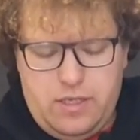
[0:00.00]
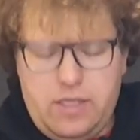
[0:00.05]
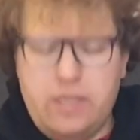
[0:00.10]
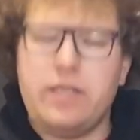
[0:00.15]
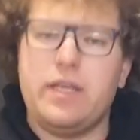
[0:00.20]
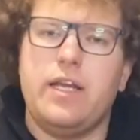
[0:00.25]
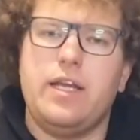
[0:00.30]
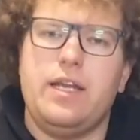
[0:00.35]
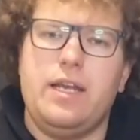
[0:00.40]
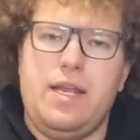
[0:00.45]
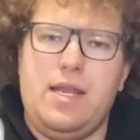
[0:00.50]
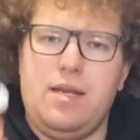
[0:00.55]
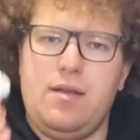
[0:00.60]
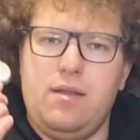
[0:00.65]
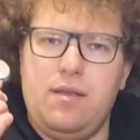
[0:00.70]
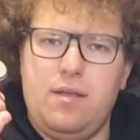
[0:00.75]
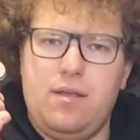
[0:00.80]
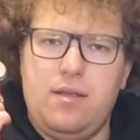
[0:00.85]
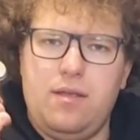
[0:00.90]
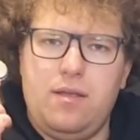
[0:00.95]
you're going to
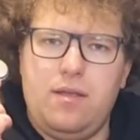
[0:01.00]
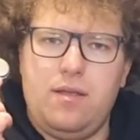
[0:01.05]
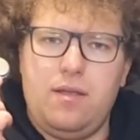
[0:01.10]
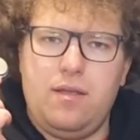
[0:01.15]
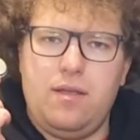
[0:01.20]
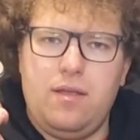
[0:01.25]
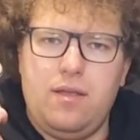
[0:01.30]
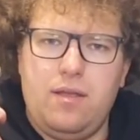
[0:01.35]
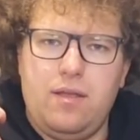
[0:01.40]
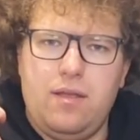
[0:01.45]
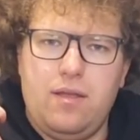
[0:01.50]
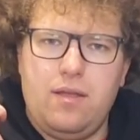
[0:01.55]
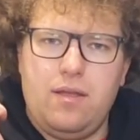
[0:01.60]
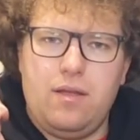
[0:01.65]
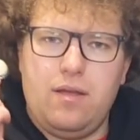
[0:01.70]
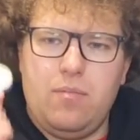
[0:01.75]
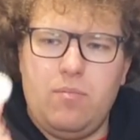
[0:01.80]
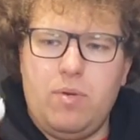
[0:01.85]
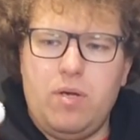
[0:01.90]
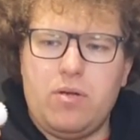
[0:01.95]
need
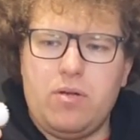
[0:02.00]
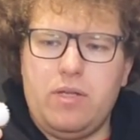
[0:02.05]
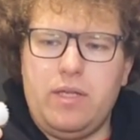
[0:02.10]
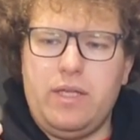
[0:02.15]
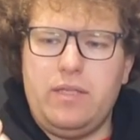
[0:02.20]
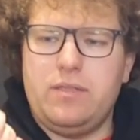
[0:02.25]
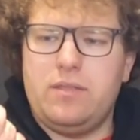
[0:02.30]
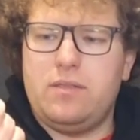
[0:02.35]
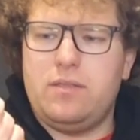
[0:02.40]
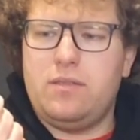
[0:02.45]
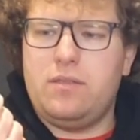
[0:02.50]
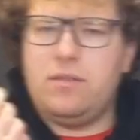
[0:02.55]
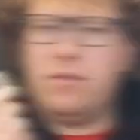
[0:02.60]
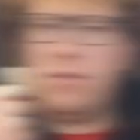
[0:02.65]
bottle lids.